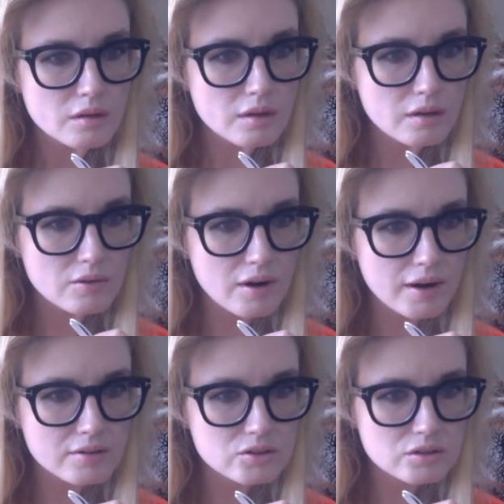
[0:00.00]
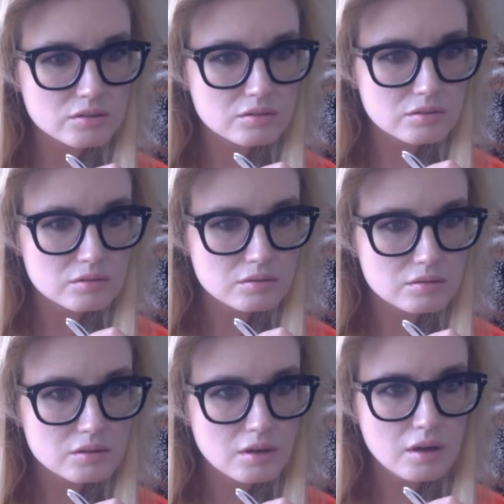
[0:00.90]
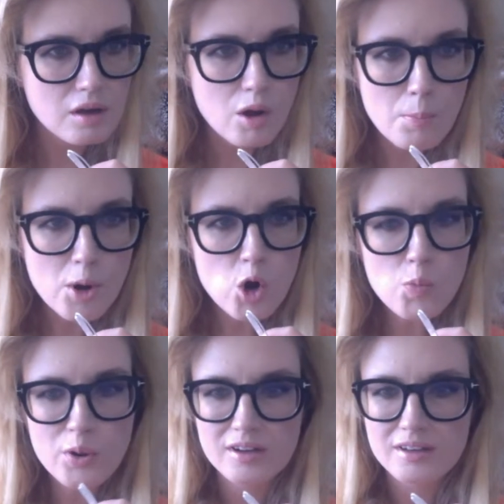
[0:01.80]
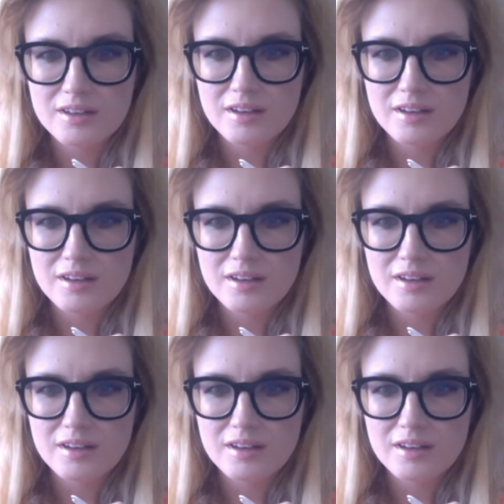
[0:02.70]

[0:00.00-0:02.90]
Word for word: All right. Boop!